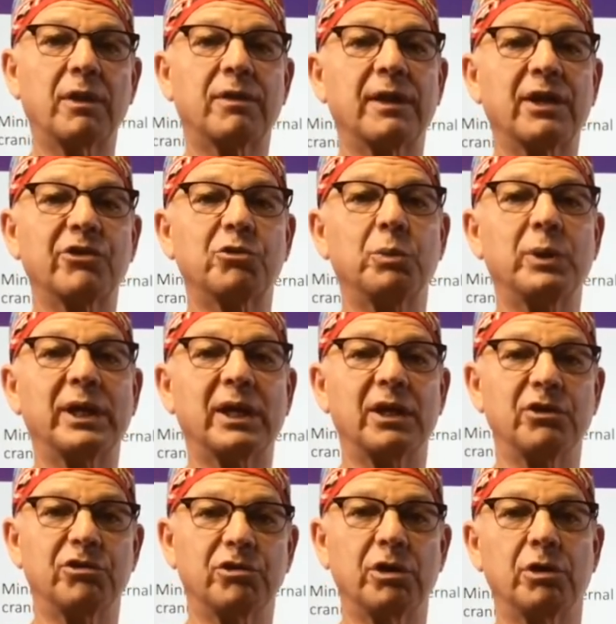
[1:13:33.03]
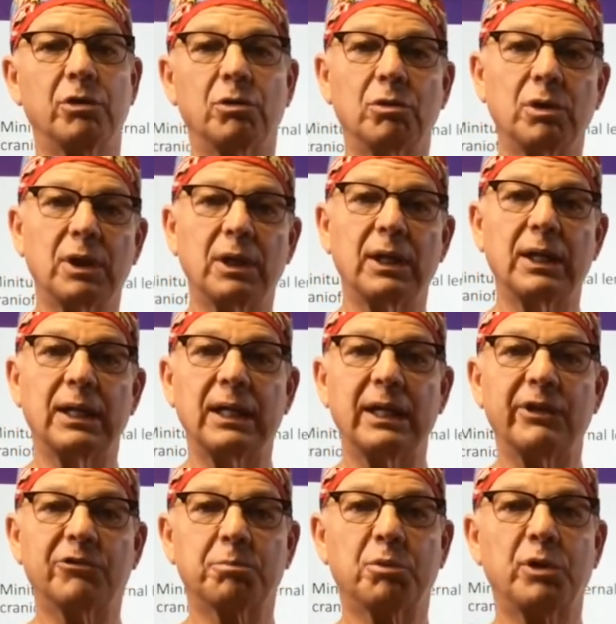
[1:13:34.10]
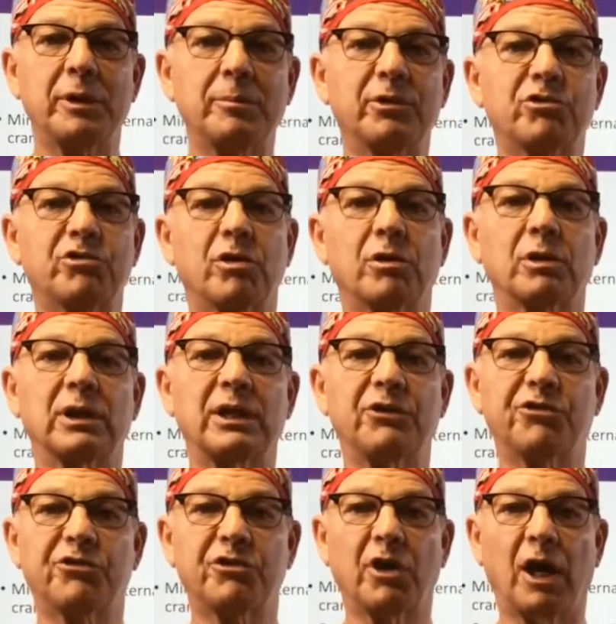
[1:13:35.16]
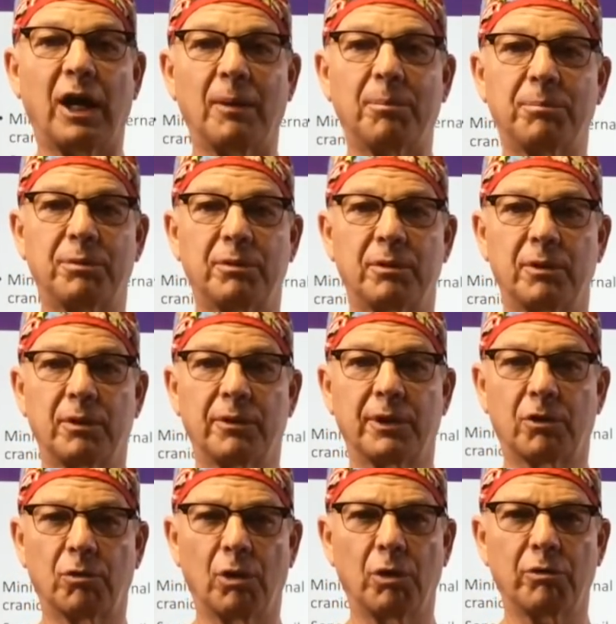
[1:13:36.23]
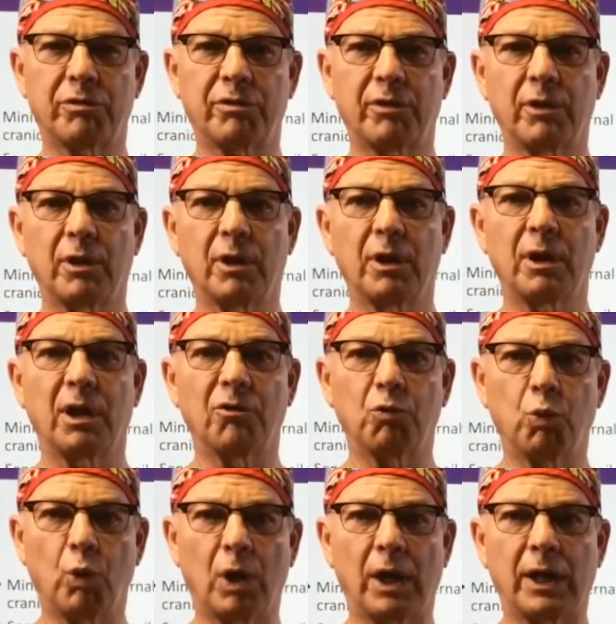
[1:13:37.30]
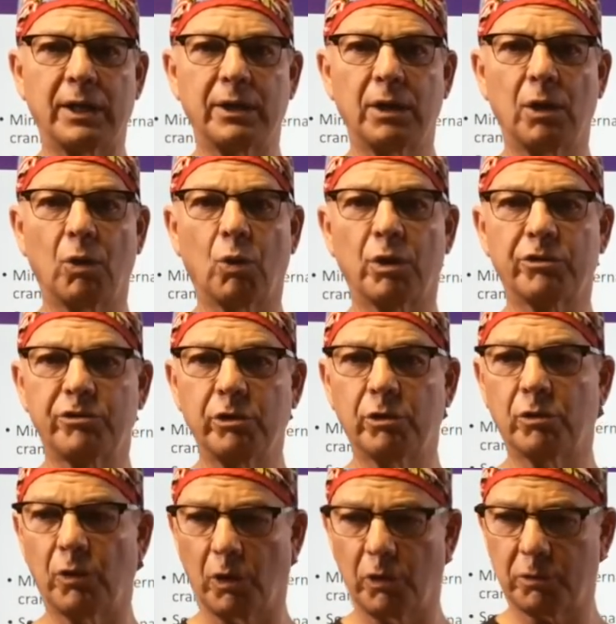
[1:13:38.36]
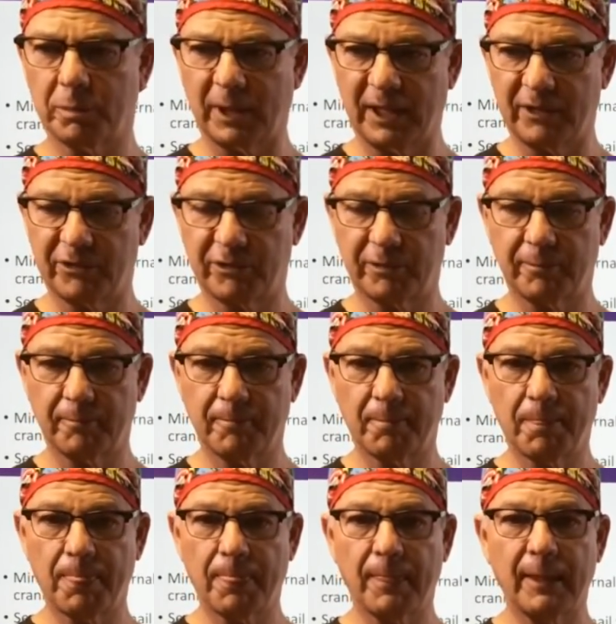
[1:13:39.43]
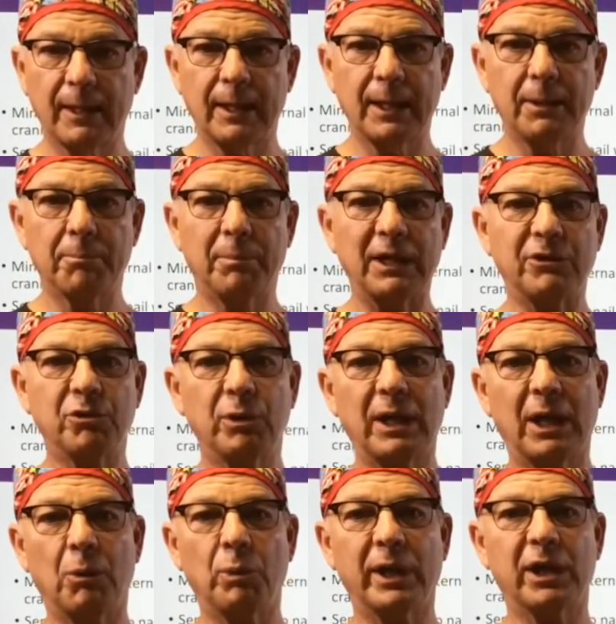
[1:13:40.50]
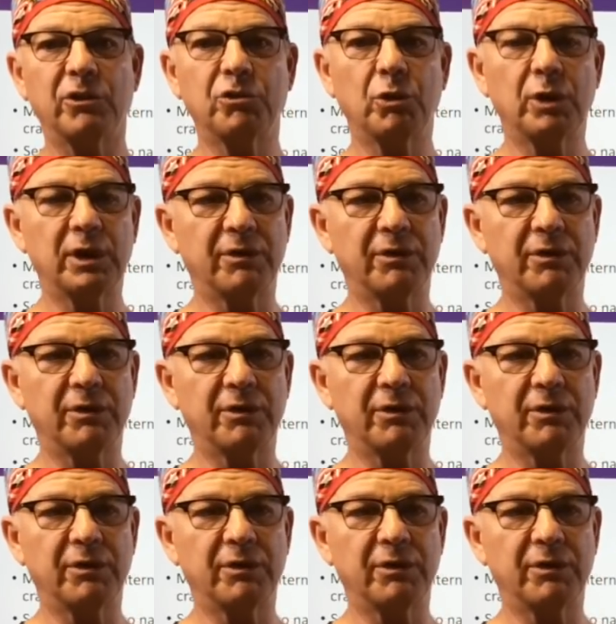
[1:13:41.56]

and so with this procedure they'll be 6'1", as opposed to undergoing a 5 centimeter limb lengthening. Growth closure is a